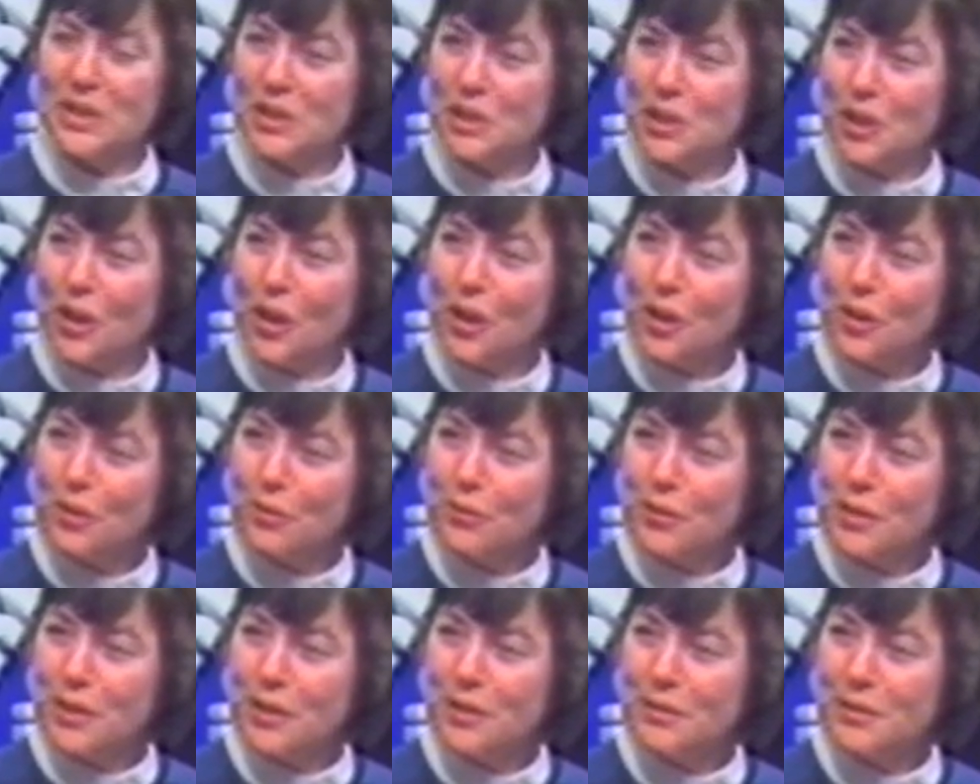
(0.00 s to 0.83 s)
what the
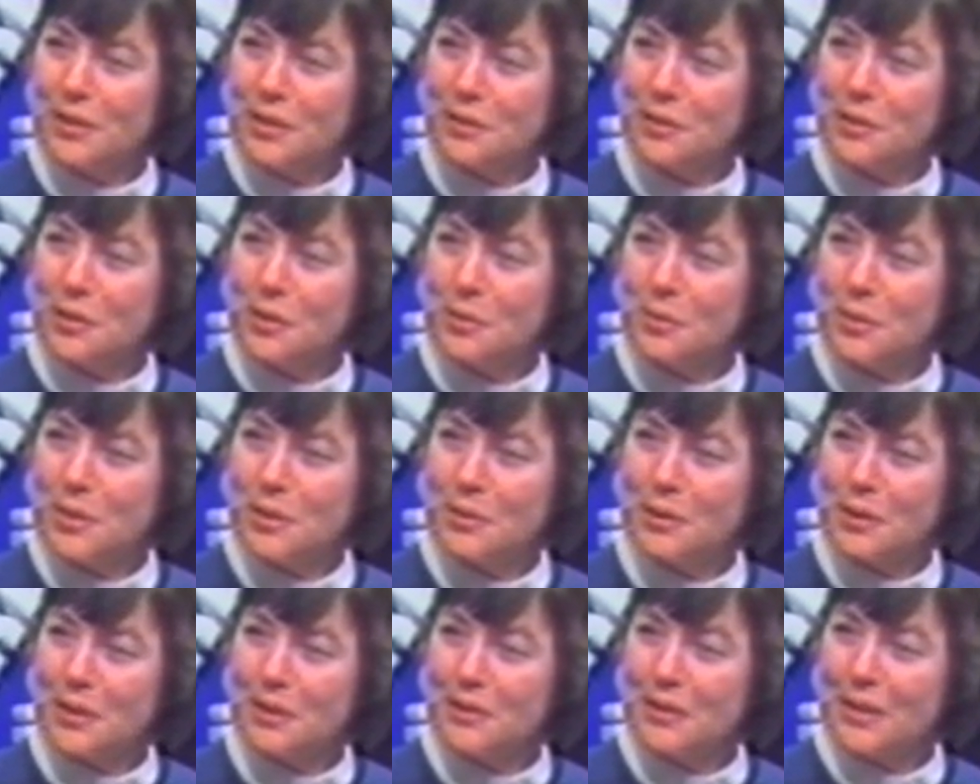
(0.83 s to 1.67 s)
geography of the
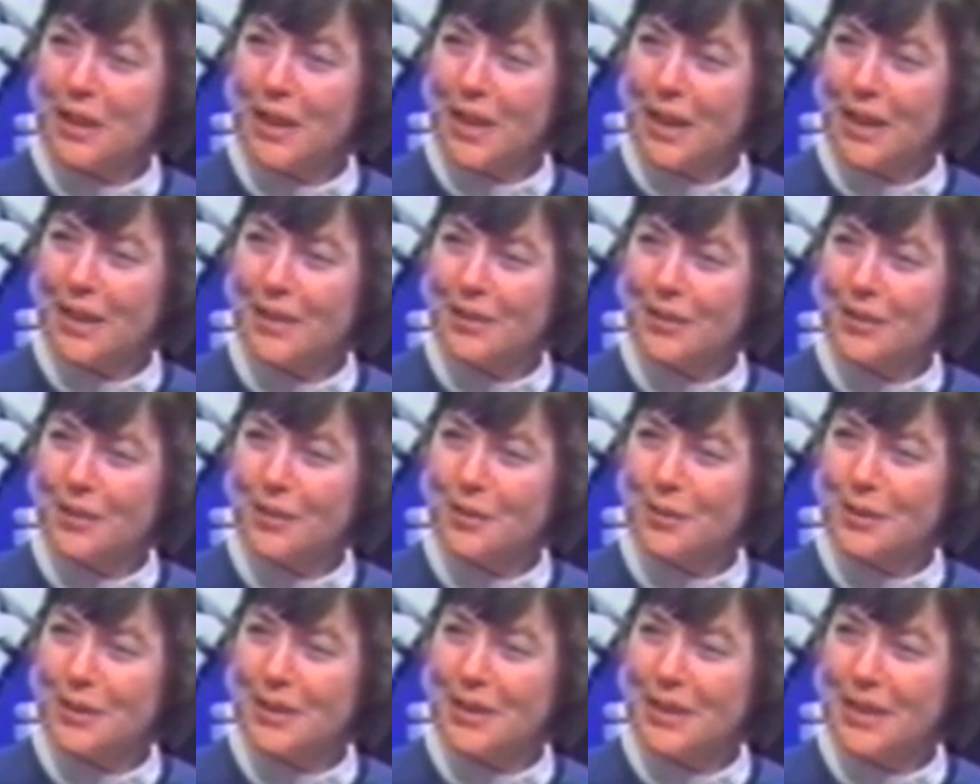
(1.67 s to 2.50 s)
utopia would look
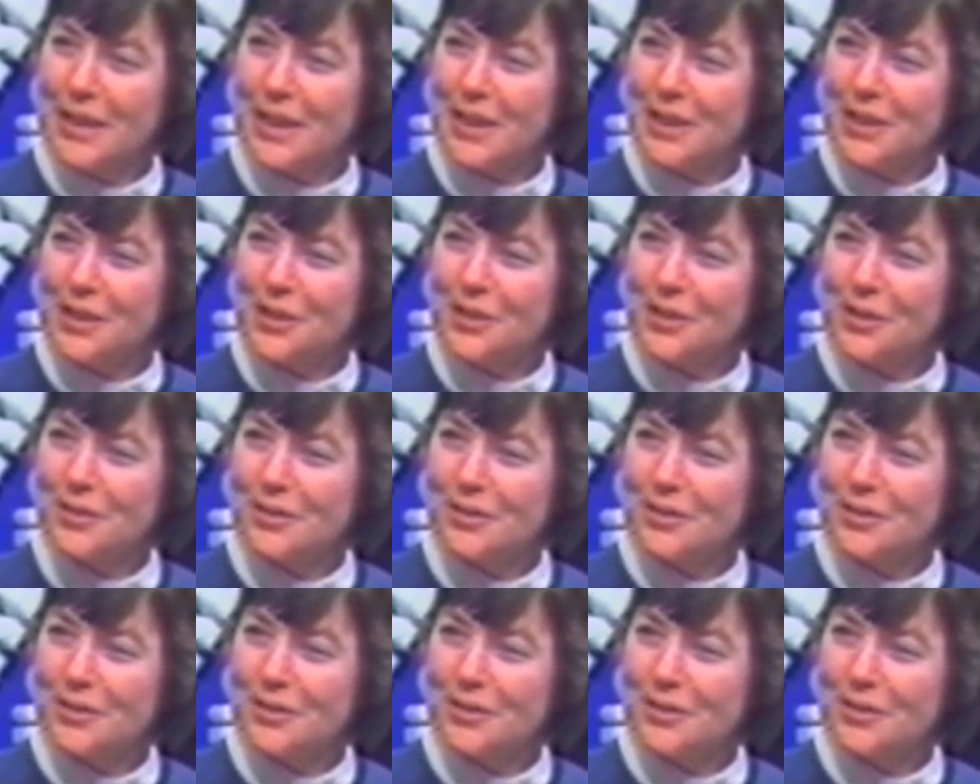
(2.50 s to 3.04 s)
like? Or, or just